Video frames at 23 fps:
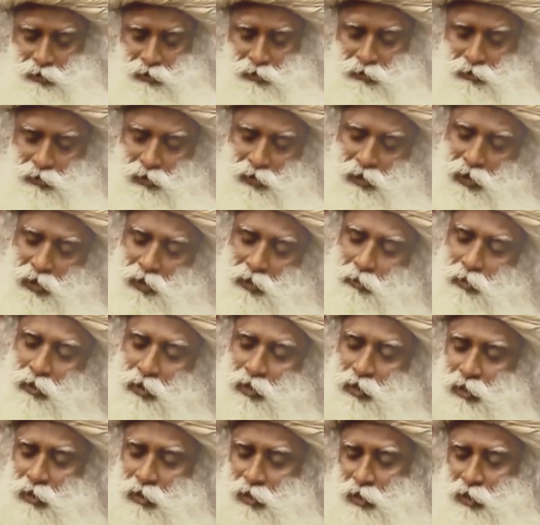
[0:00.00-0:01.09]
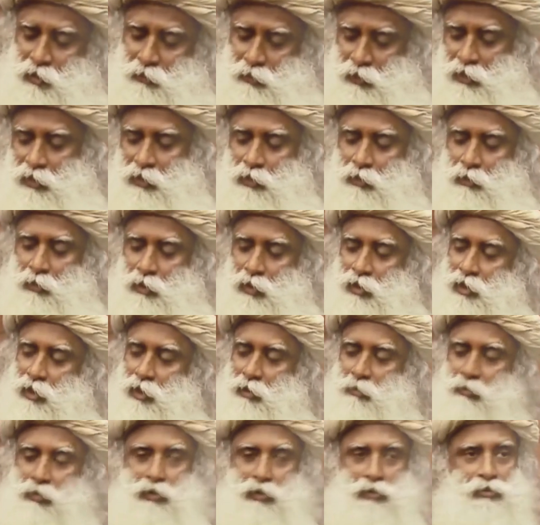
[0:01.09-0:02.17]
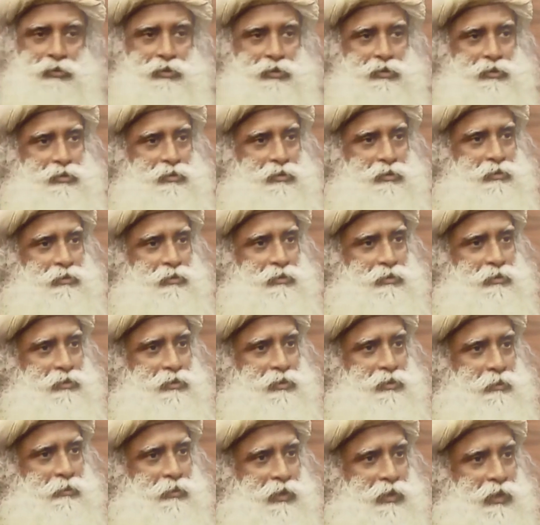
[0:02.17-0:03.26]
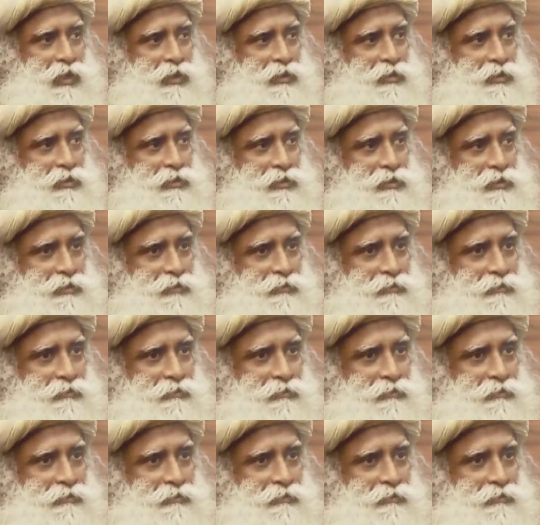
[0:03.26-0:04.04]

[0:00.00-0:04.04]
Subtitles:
You think anybody anywhere in the world can produce something like this?